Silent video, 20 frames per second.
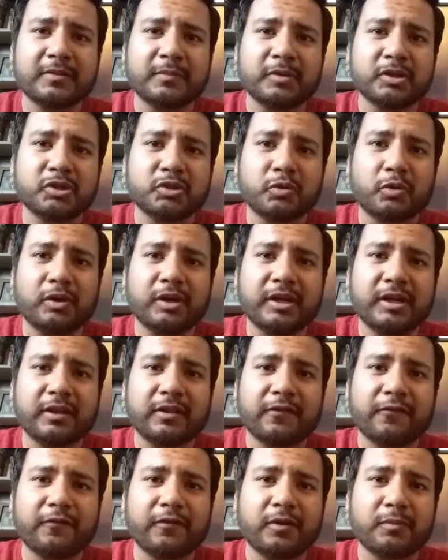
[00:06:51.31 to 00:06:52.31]
the majority of
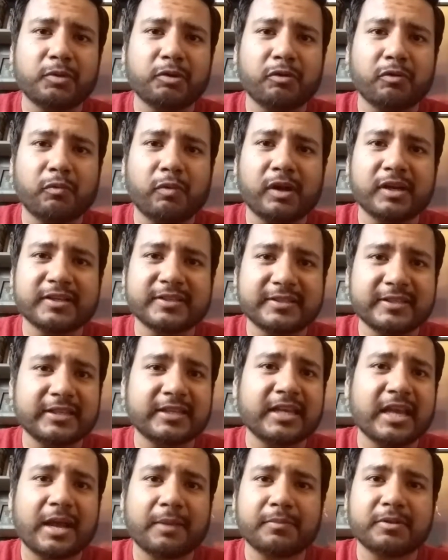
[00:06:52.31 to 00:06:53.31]
the film you would want to see
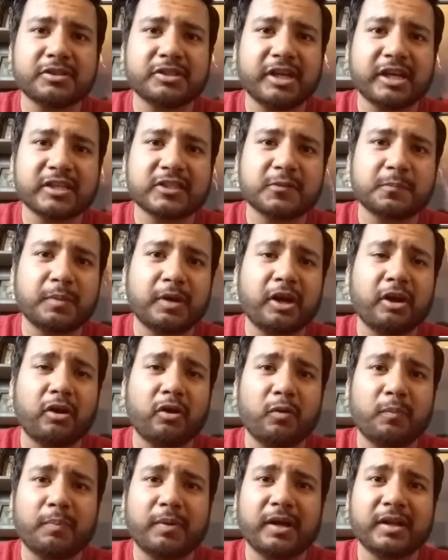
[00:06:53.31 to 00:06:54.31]
Captain Jack
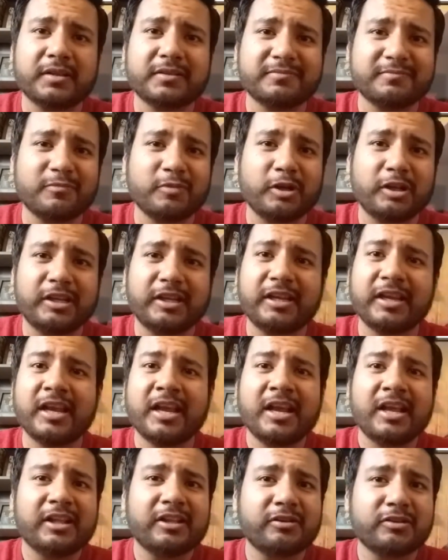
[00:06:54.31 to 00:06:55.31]
Sparrow, but really
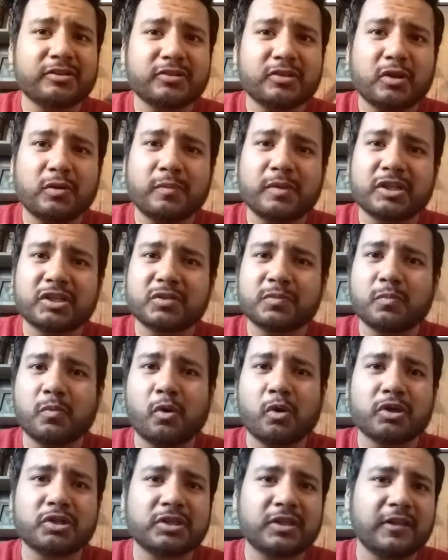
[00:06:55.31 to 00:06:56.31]
there's so much
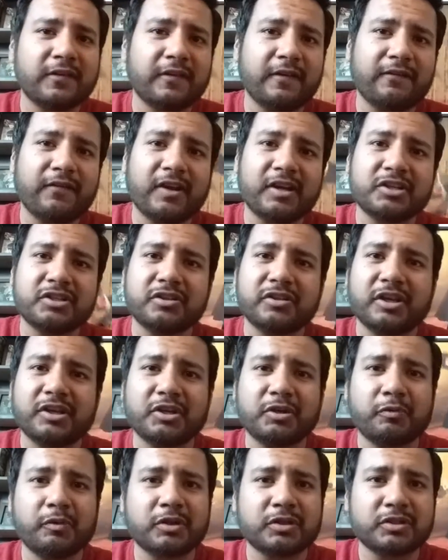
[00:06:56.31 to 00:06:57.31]
more to the adventure that
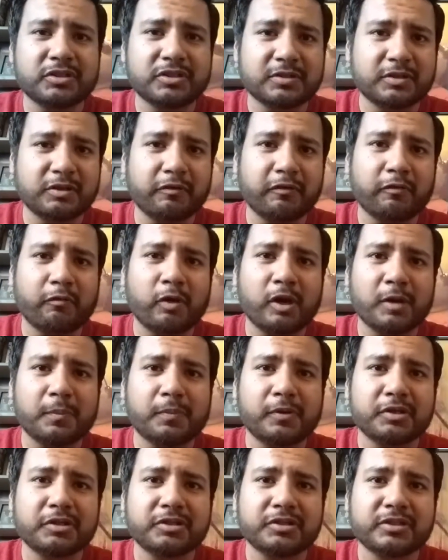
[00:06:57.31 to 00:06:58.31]
you would want
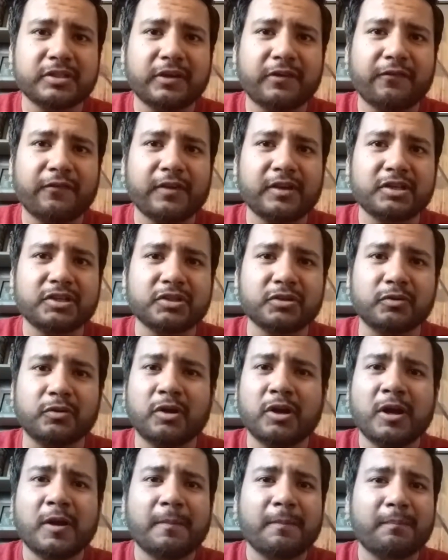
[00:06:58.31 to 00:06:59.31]
to put yourself
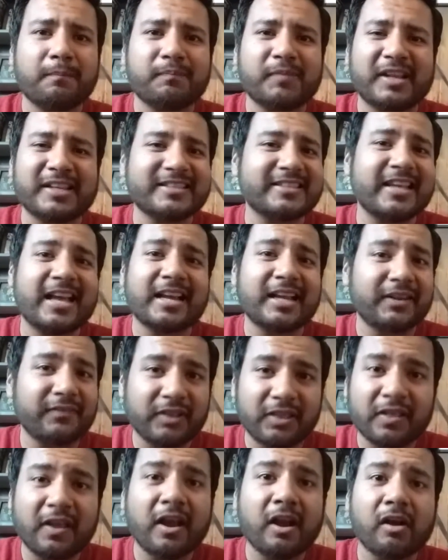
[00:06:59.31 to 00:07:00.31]
into that's not
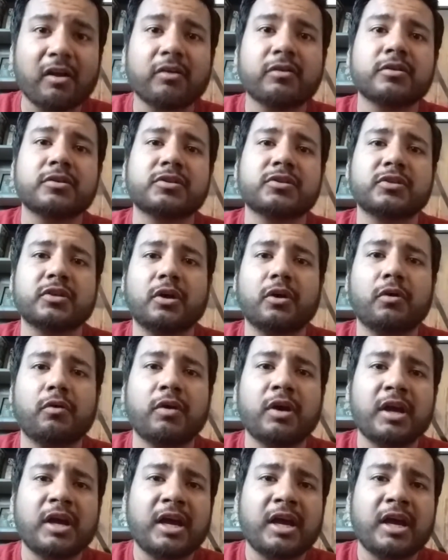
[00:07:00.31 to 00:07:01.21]
even there. So